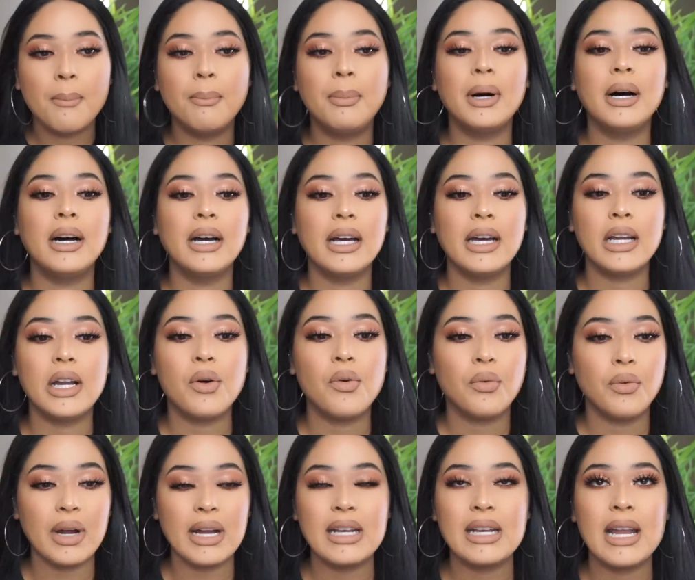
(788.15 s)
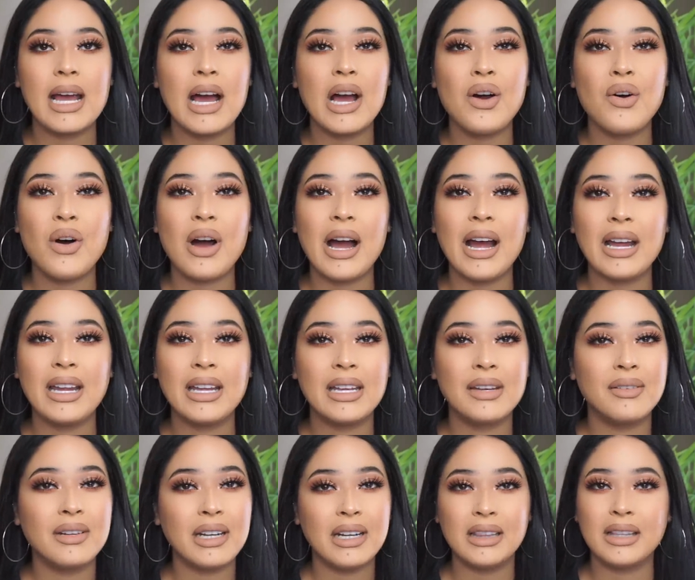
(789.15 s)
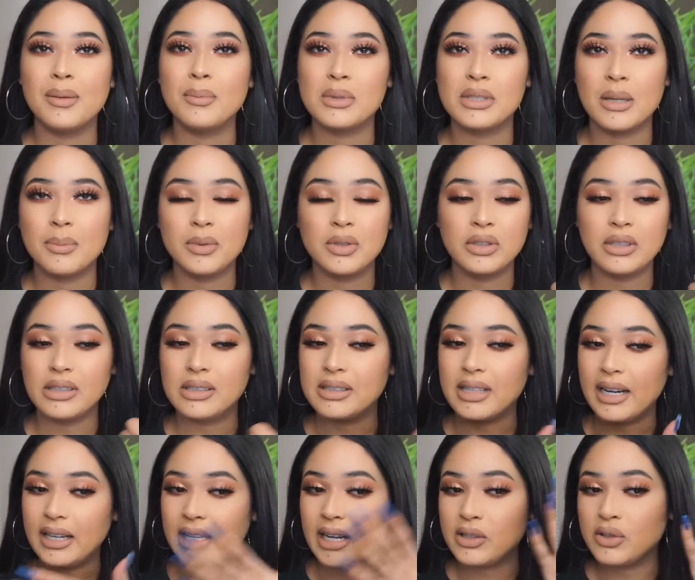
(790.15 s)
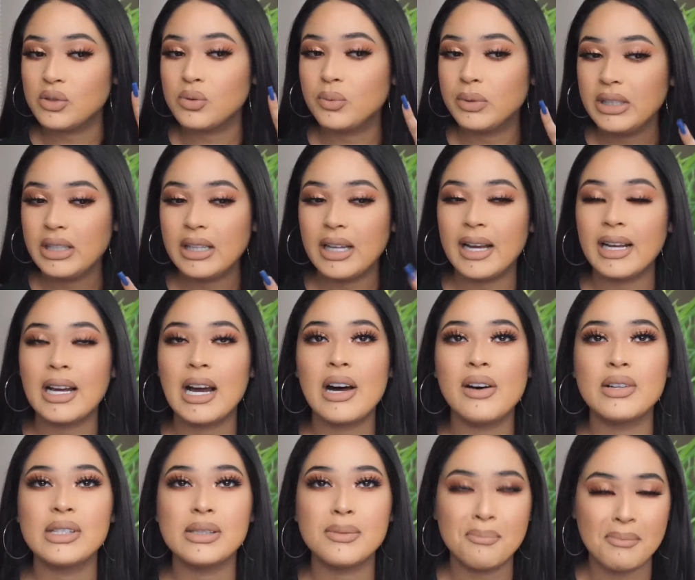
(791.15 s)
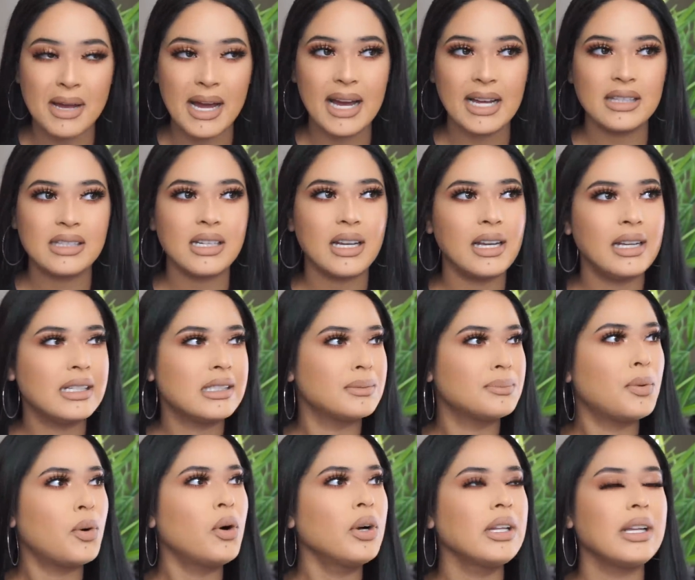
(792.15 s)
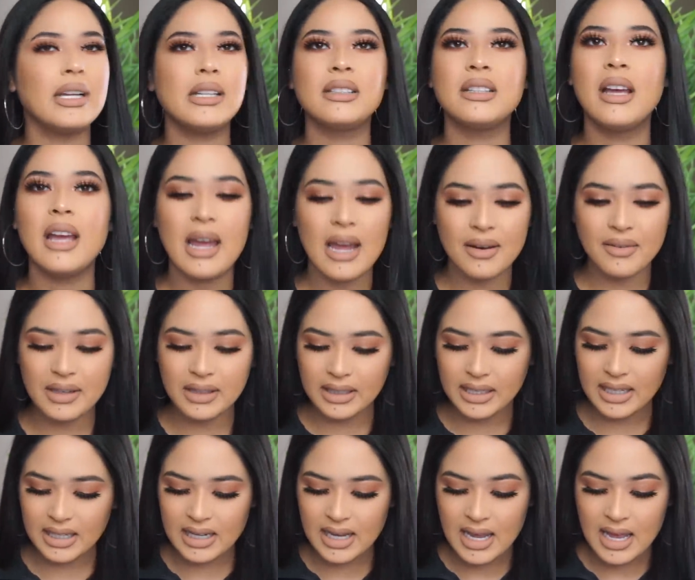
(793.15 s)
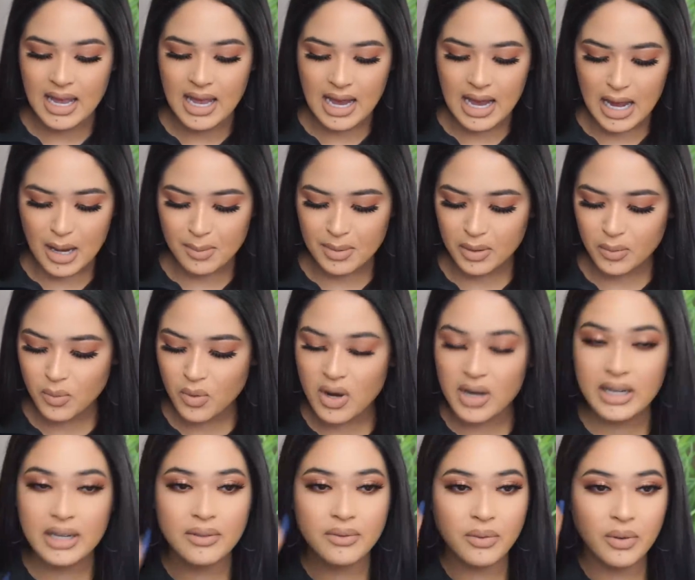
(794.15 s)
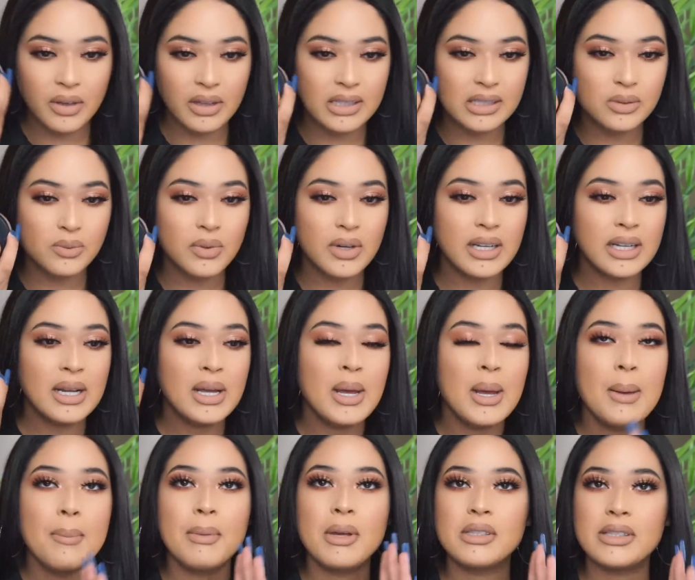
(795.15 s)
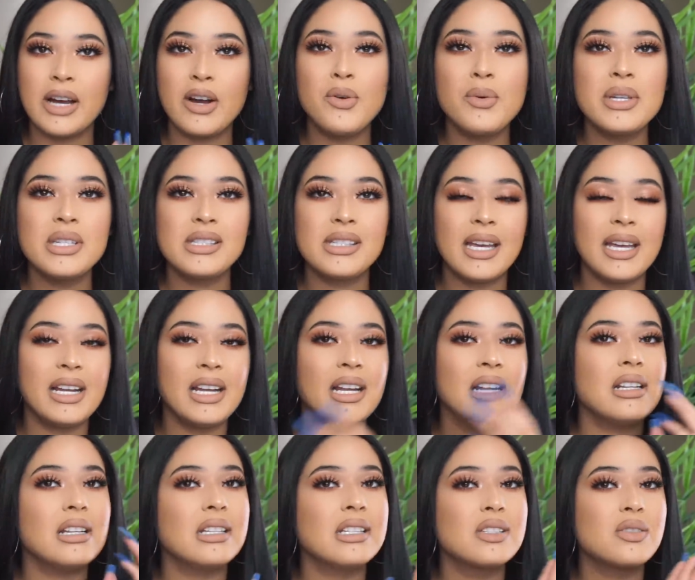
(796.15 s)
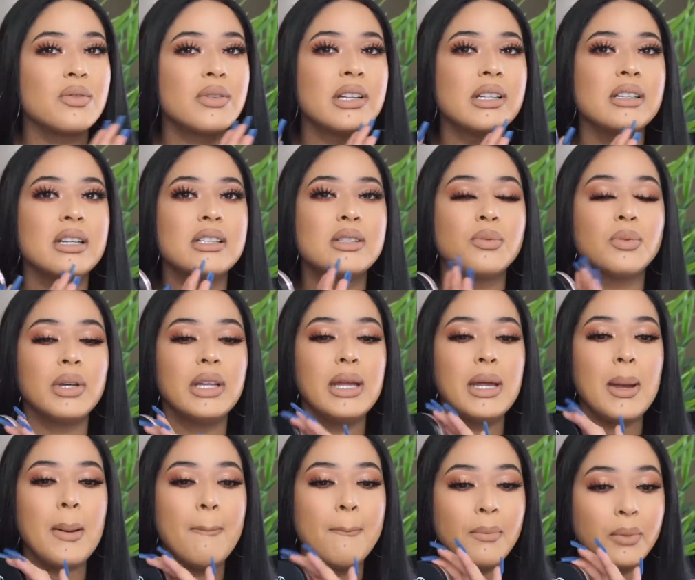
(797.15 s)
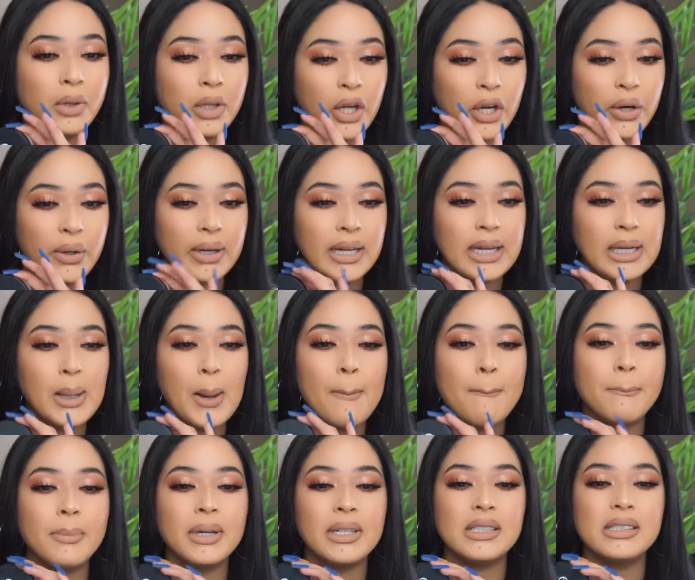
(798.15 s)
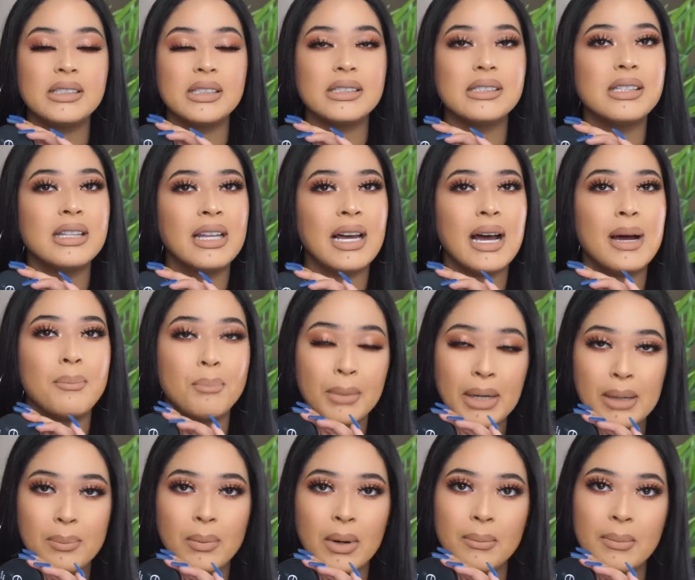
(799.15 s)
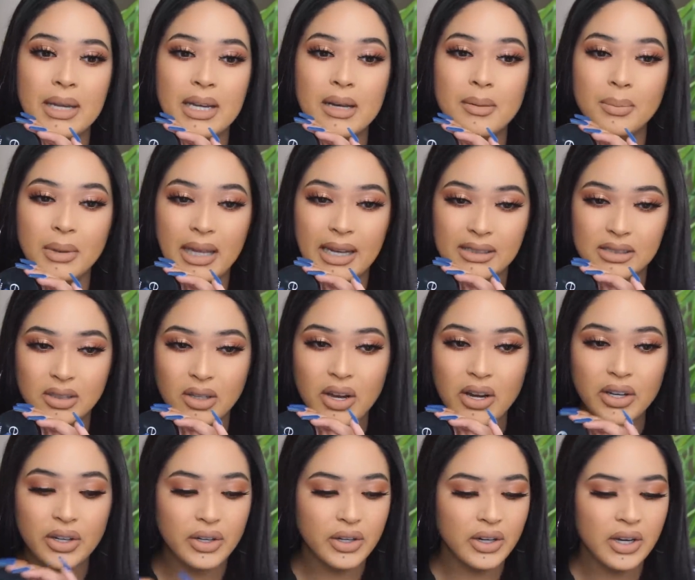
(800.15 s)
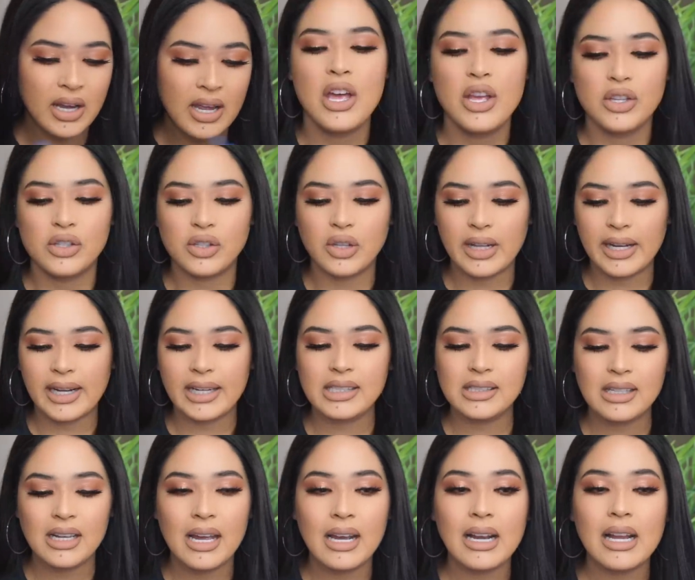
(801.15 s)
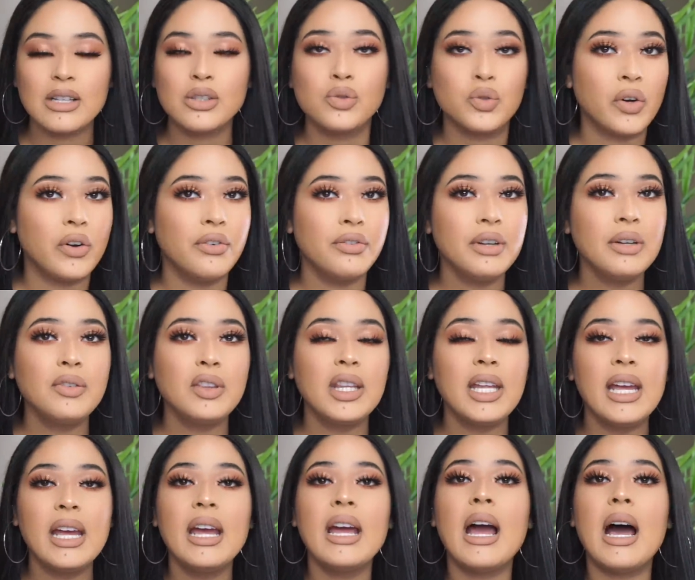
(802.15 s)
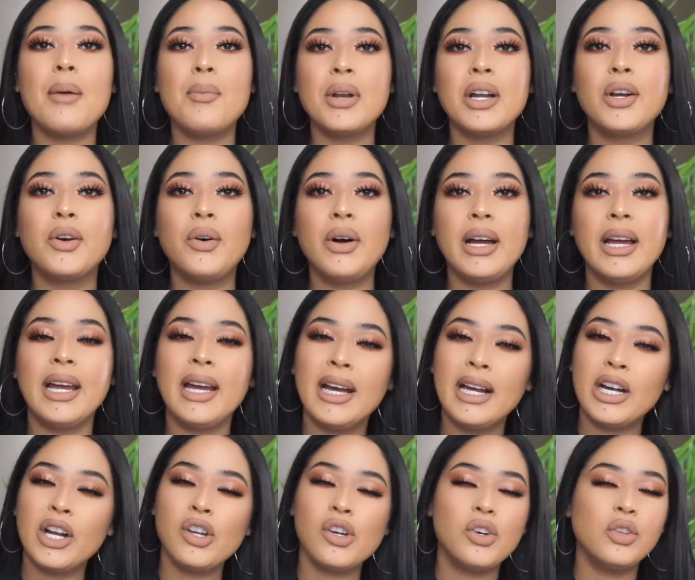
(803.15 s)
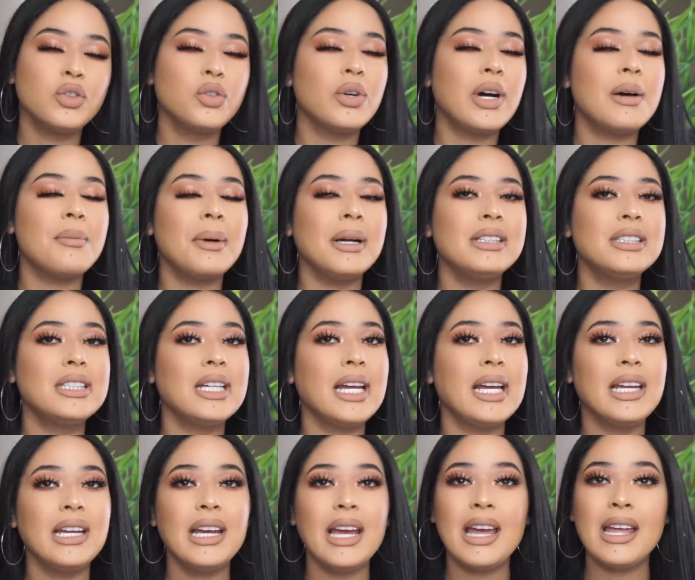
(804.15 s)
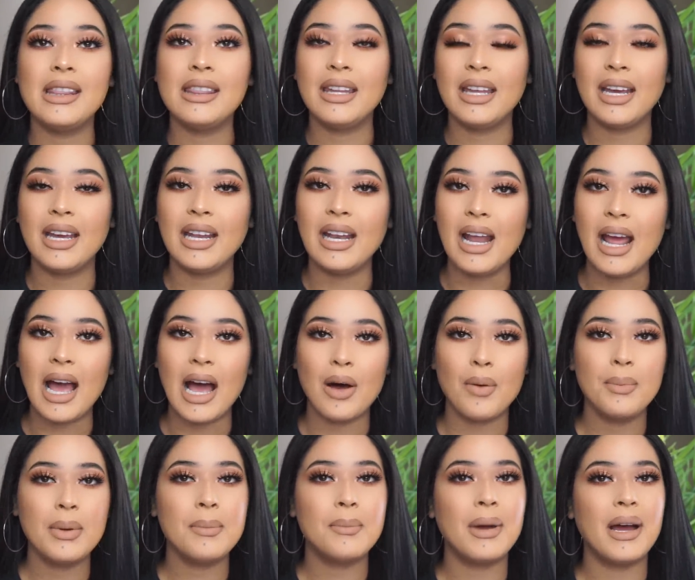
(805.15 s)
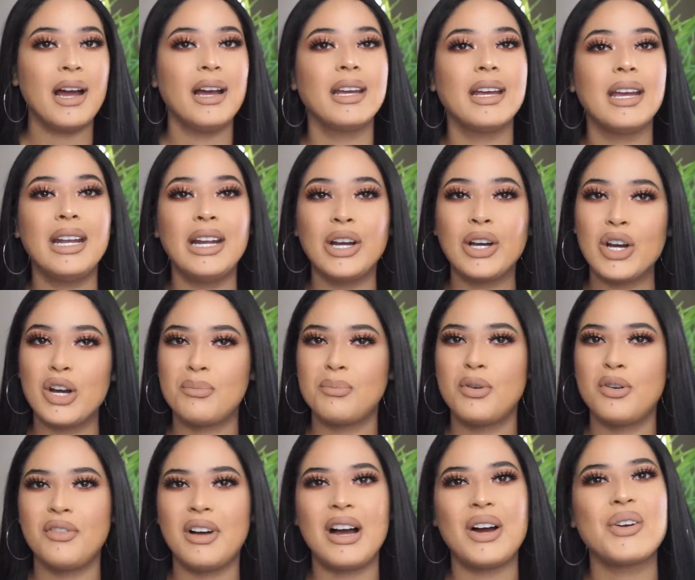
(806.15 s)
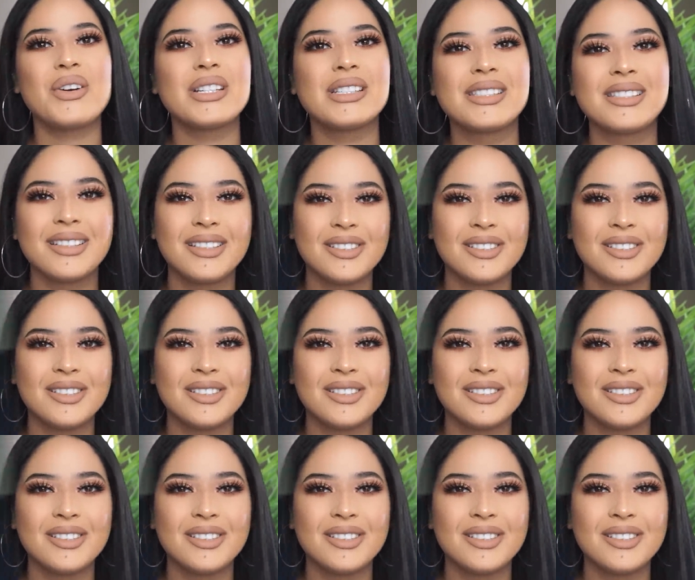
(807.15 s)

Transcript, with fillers: but right now i give it a thumbs up to this side i just really like how it's matte and it's poreless everything i've been wanting for this one because i always said it this one is really blurring but it does not make my makeup last longer so like i said it's 12.50 i'm gonna go ahead go throughout my day and then i'll be back in a couple of hours